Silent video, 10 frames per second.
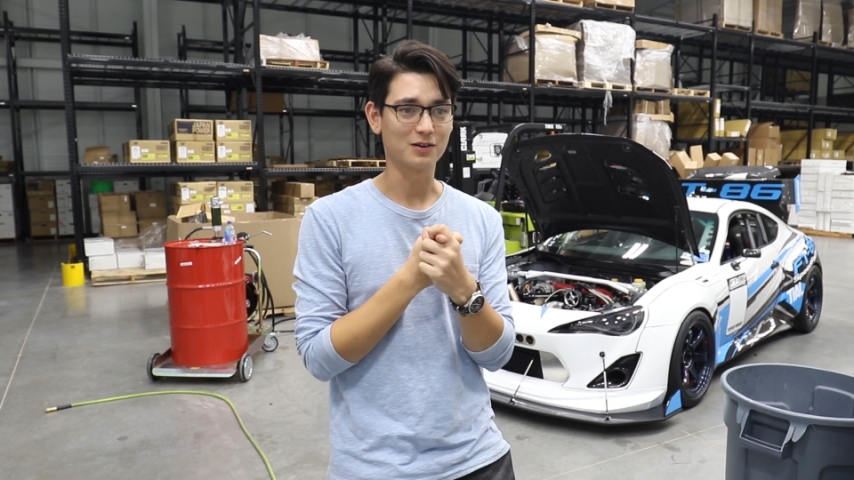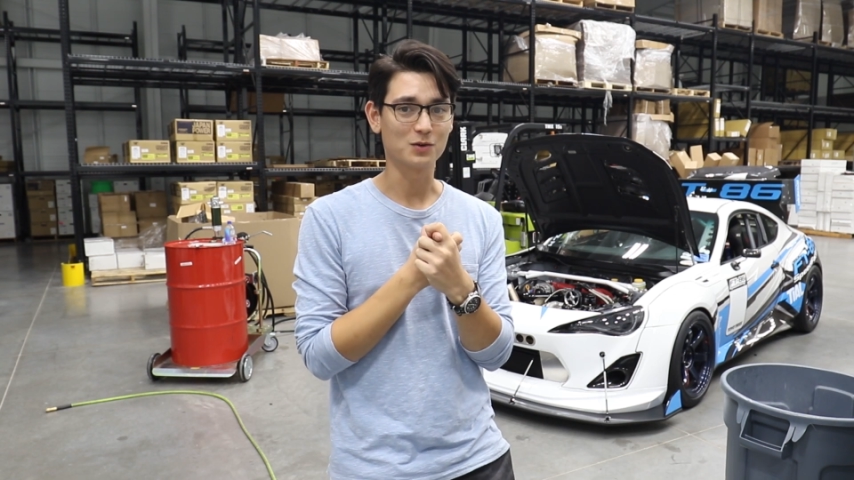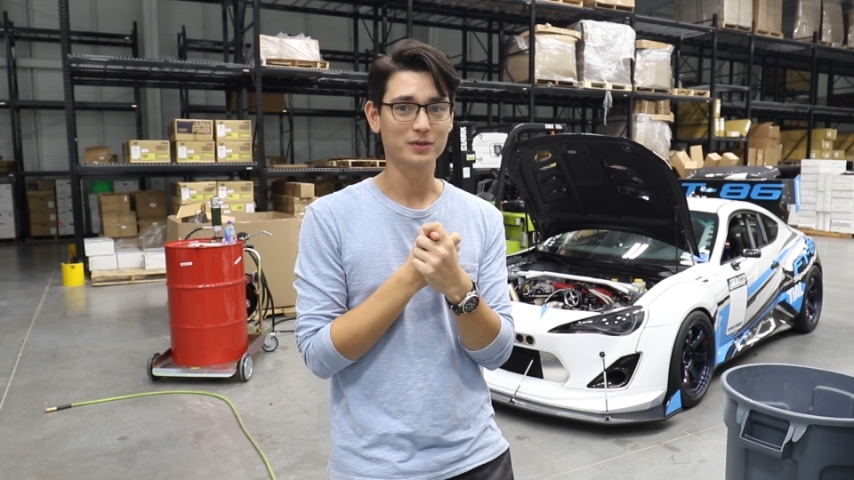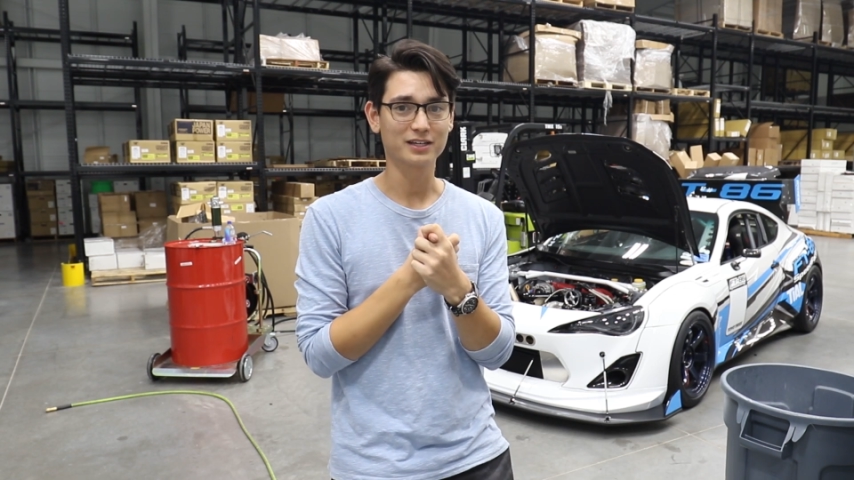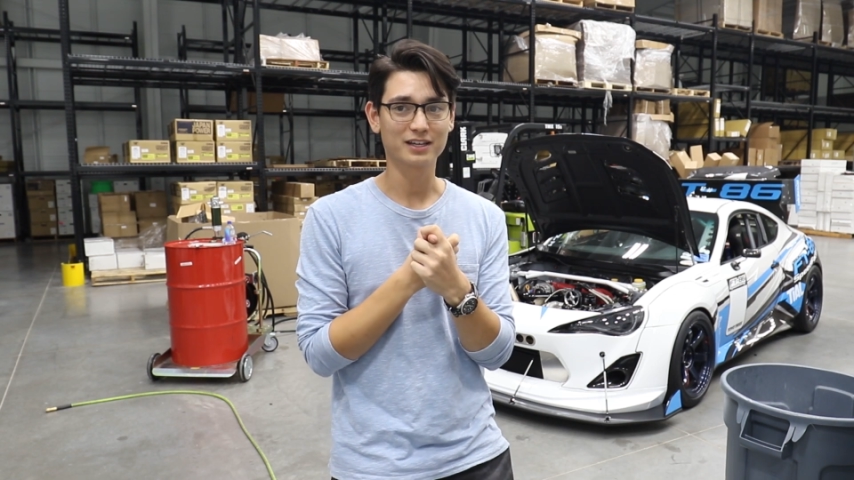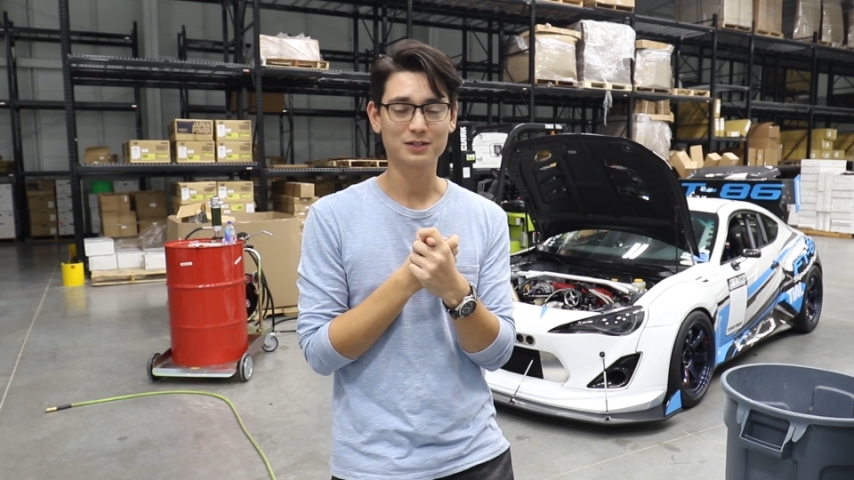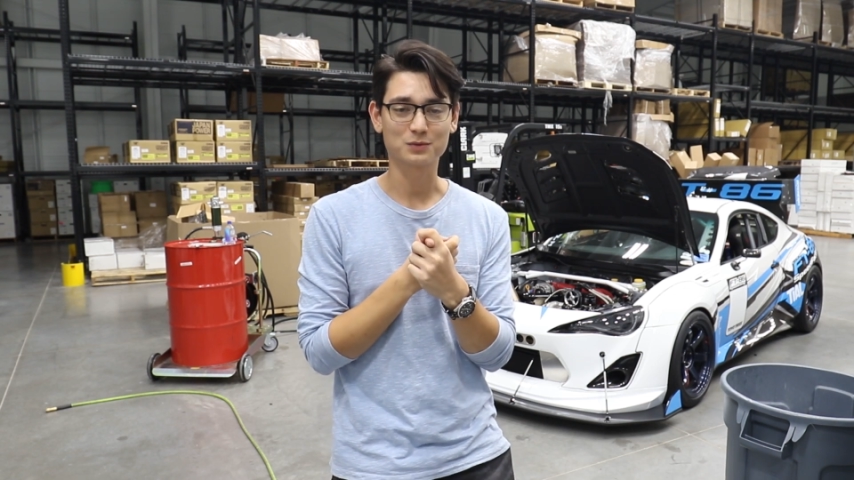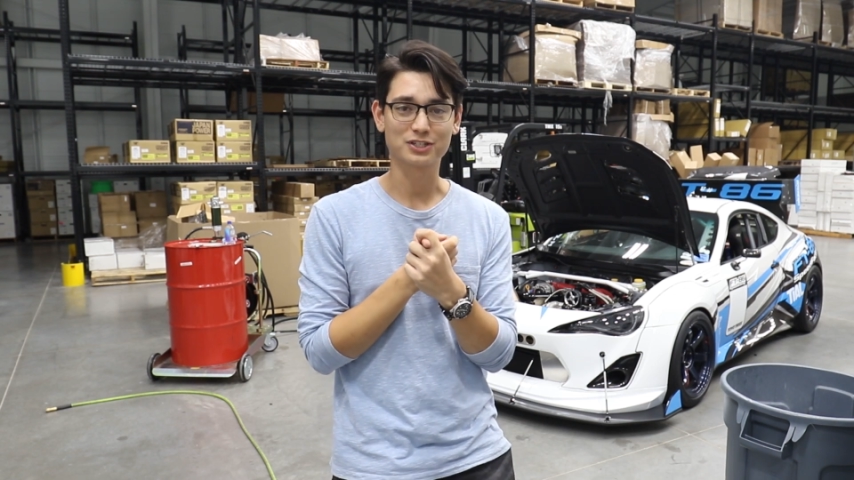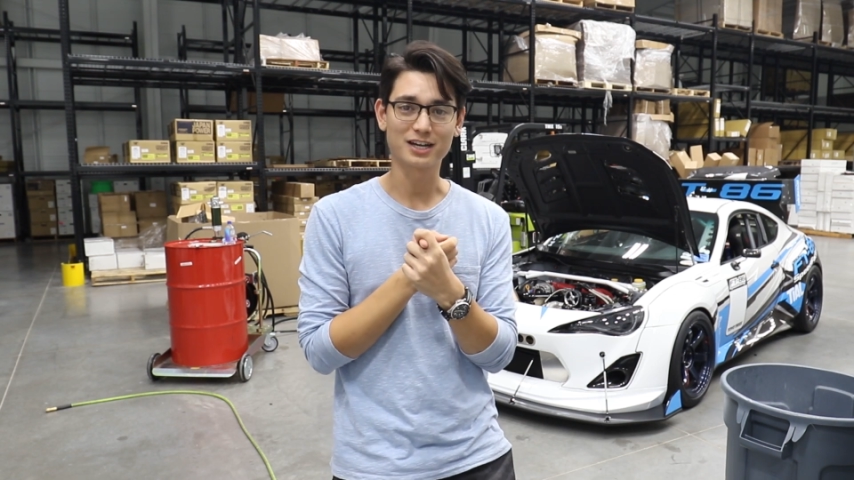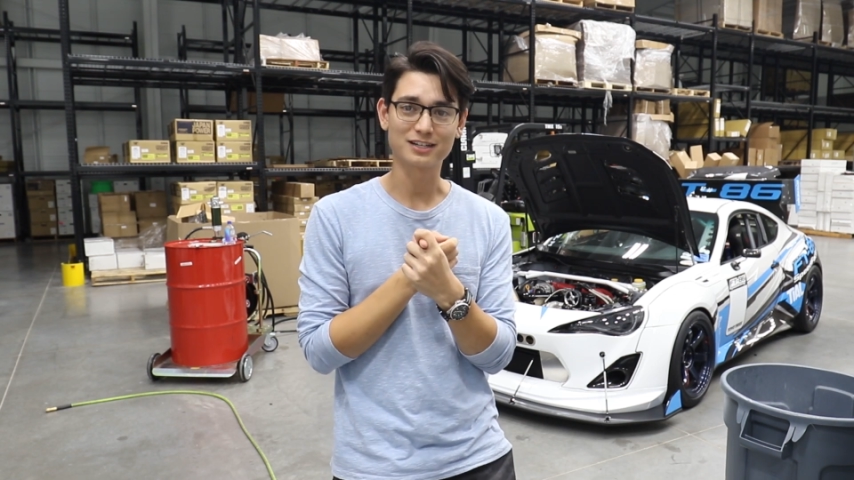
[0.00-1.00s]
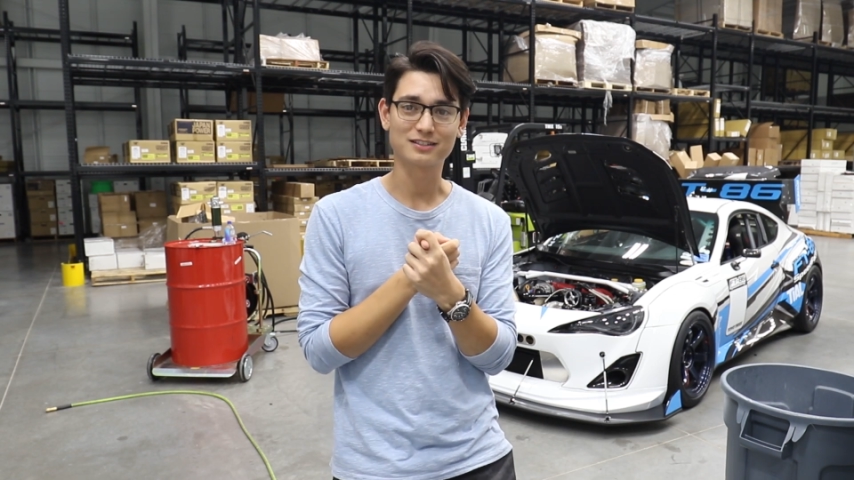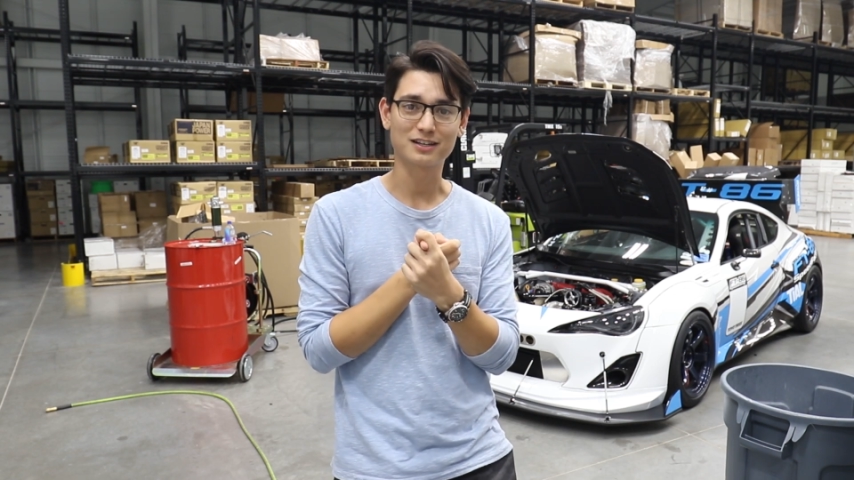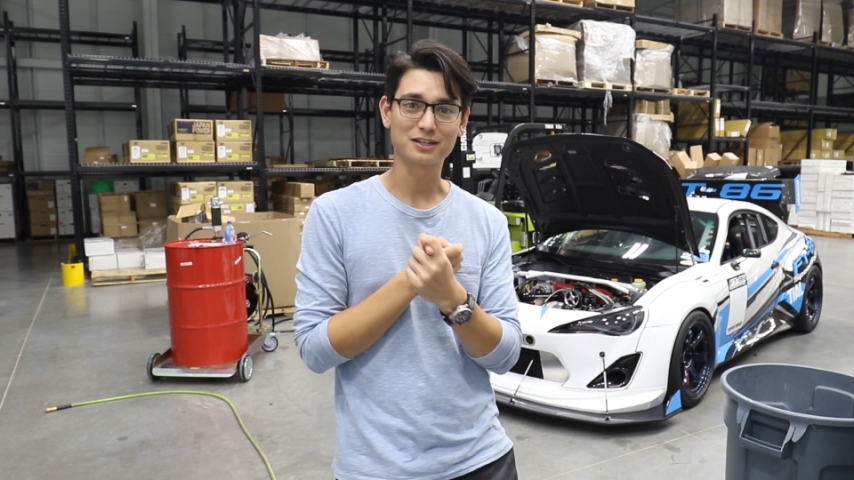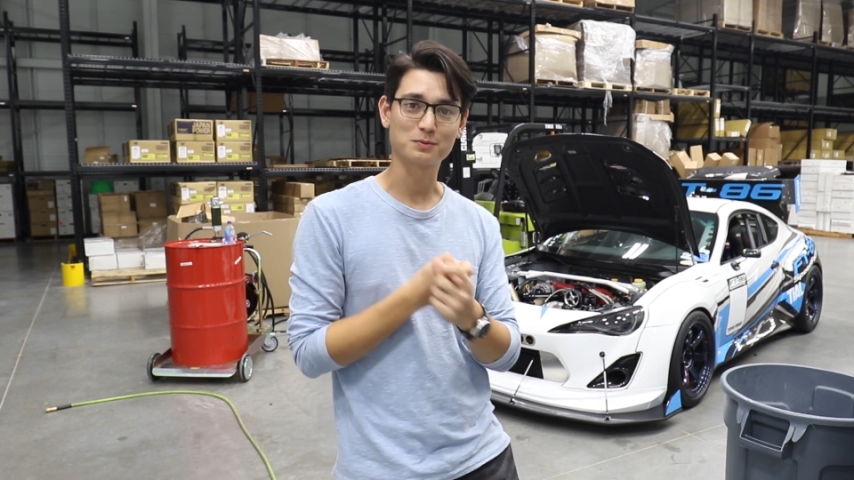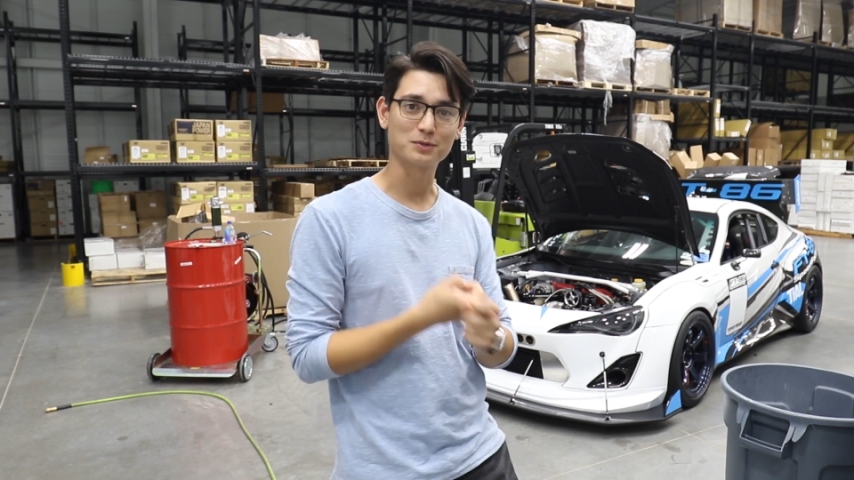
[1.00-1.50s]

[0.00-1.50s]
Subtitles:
all weekend, which kind of sucks,